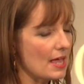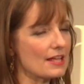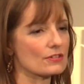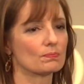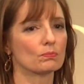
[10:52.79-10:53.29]

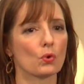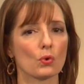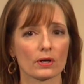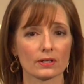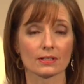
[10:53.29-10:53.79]
is
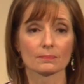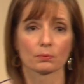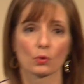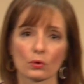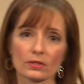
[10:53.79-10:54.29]
more
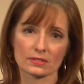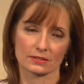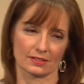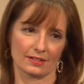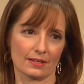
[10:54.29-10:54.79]

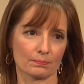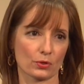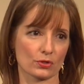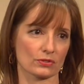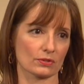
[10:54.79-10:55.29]
important than
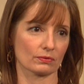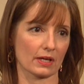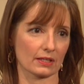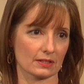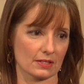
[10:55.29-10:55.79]
personal
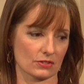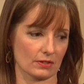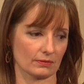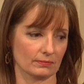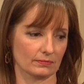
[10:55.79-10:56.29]
recognition.